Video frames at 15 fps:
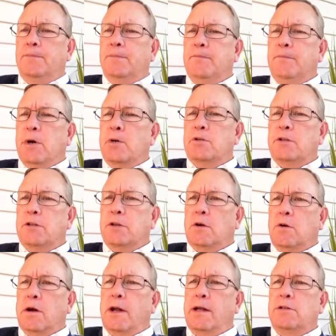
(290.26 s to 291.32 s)
Most of the
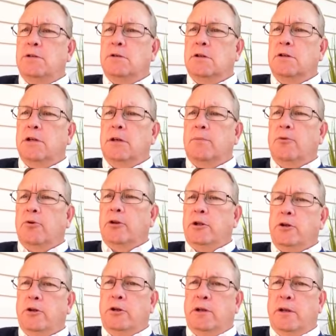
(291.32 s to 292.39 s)
grades are looking pretty
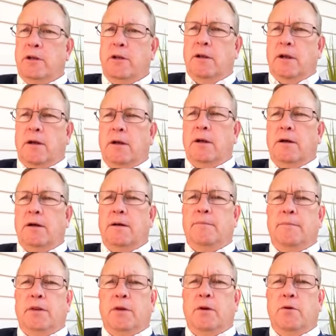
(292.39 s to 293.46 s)
good.
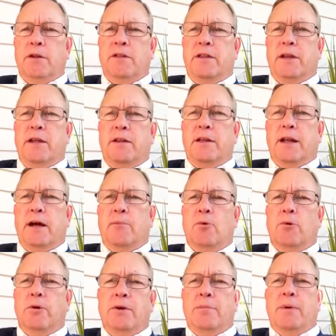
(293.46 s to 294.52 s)
The only thing that I'm
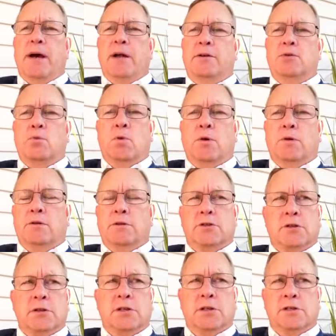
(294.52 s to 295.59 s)
worried about is work that
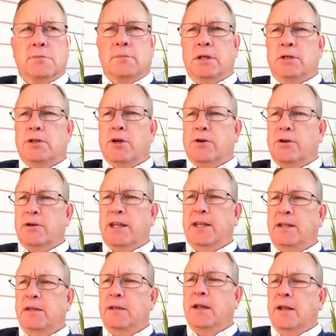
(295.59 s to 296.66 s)
just hasn't been turned
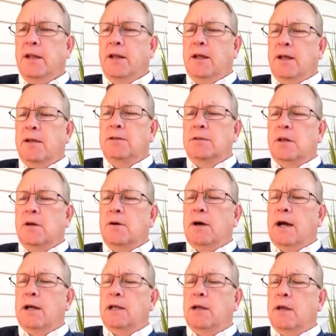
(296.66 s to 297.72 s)
in. So
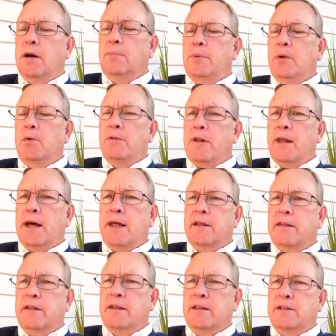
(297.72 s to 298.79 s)
I can help you with a lot
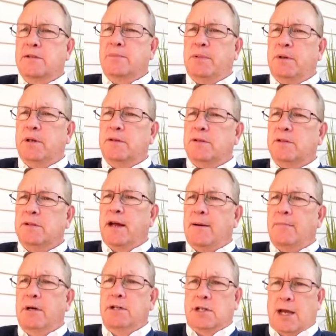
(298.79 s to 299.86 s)
of things, but there's not
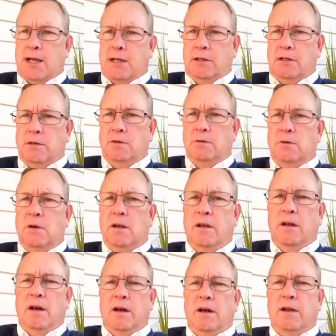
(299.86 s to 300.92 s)
much I can do
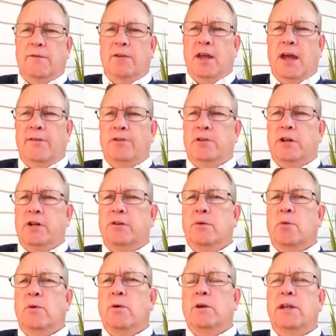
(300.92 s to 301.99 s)
if you haven't turned the
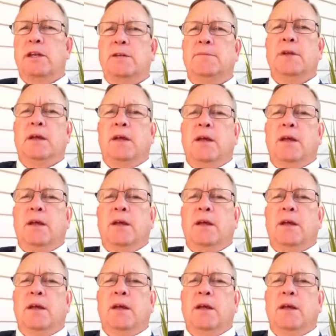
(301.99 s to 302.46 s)
work in.